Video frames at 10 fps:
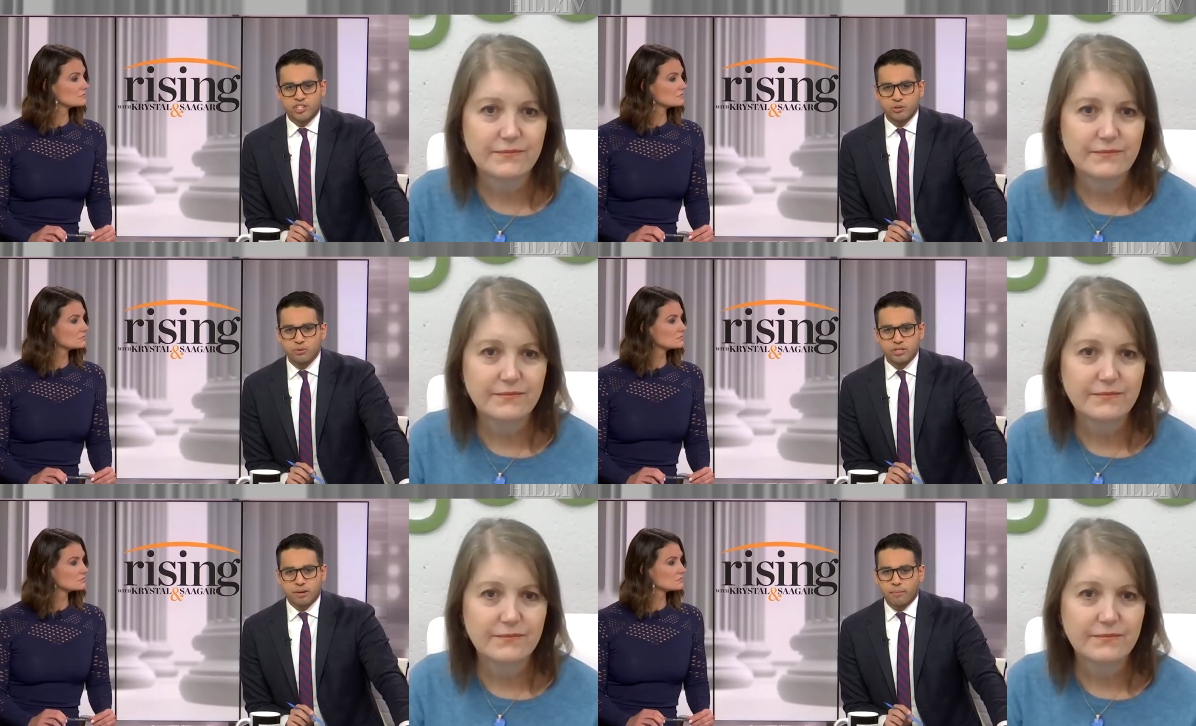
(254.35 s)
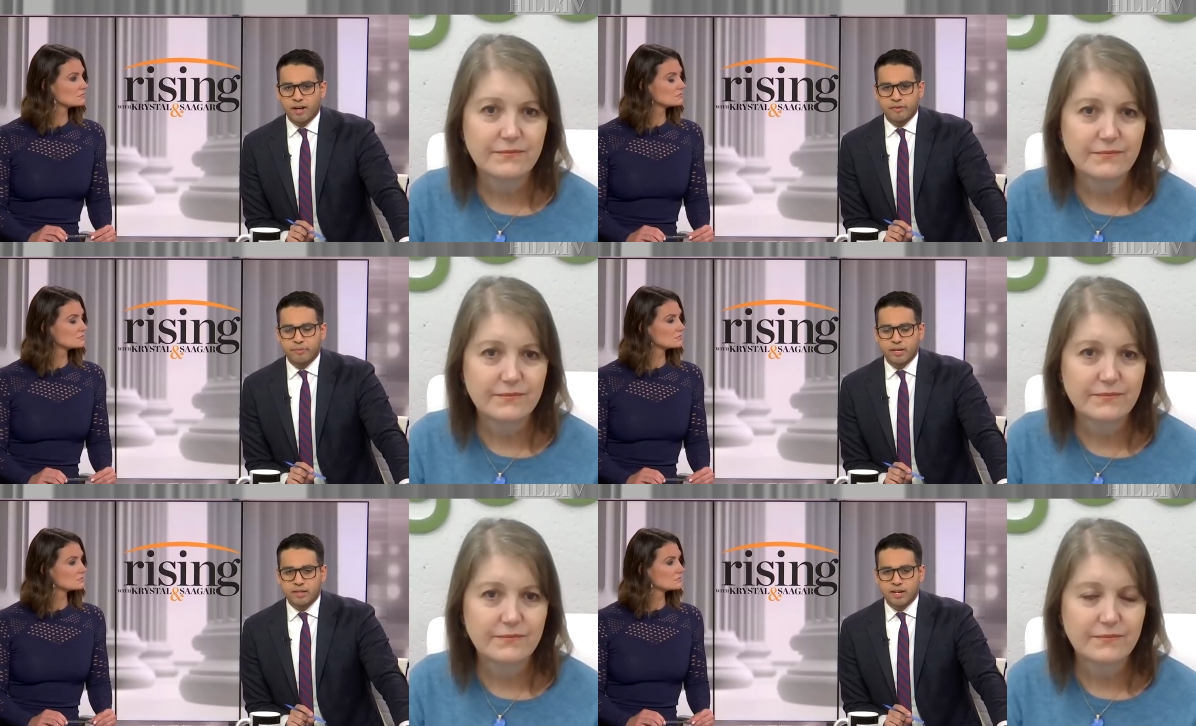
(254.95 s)
Speaker 1: issues that might
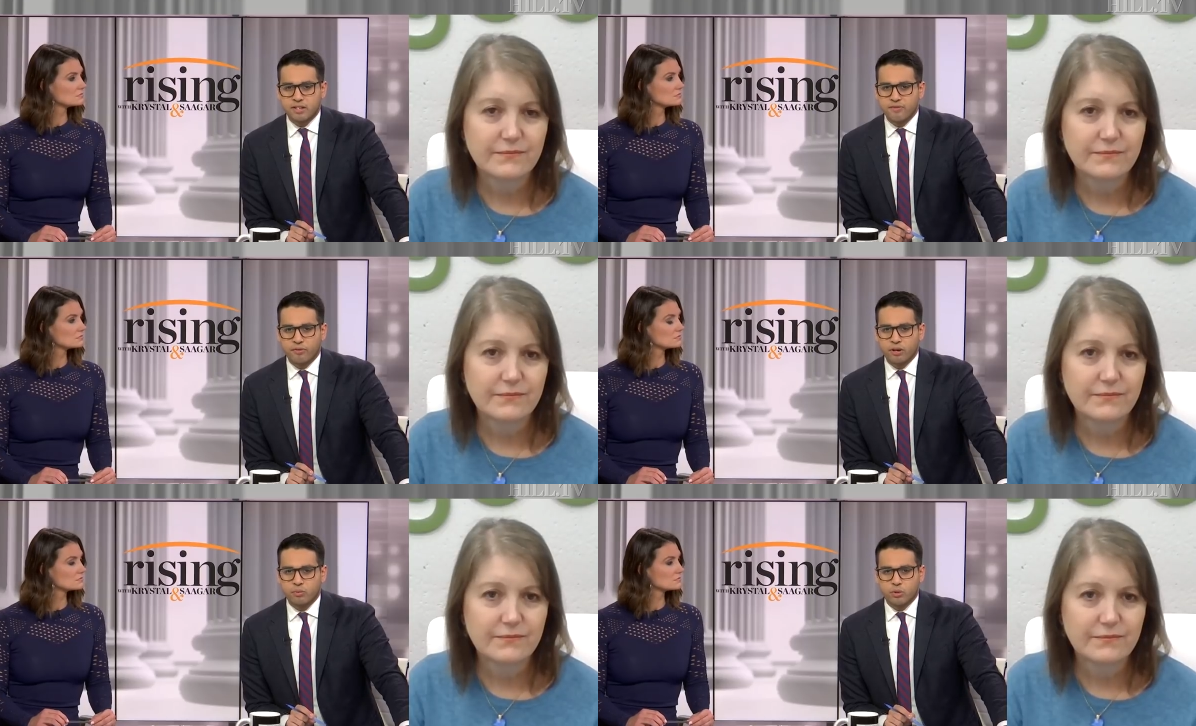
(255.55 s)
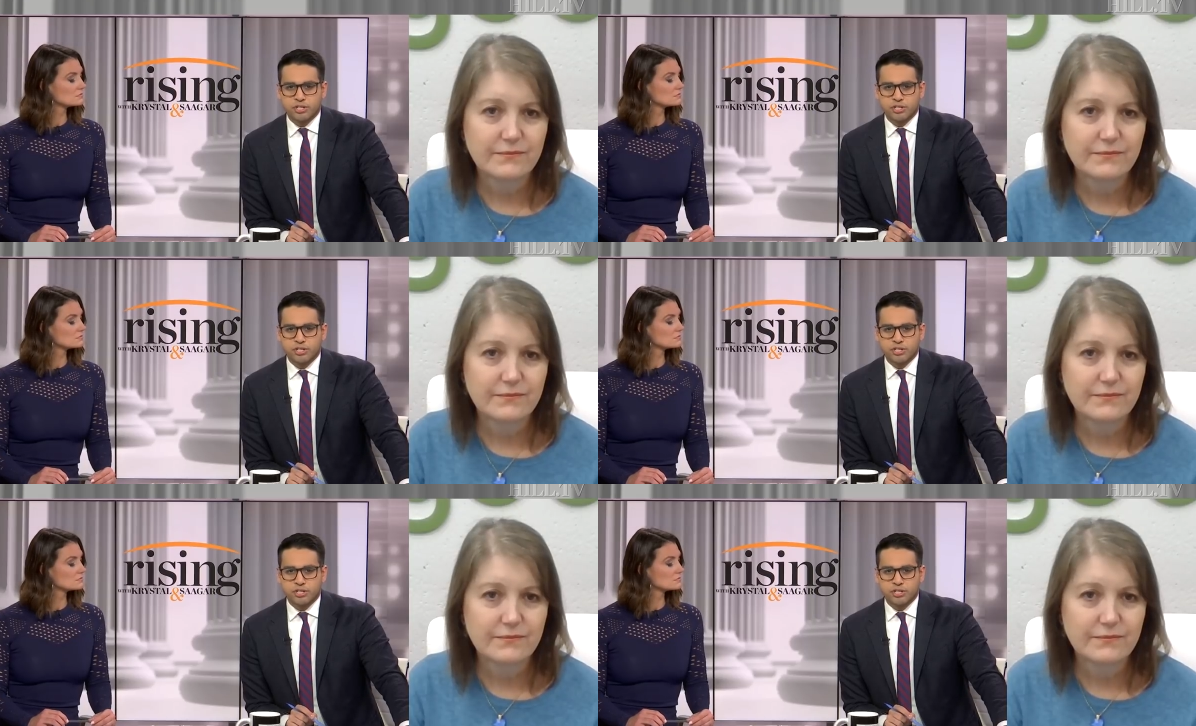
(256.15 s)
have made that different?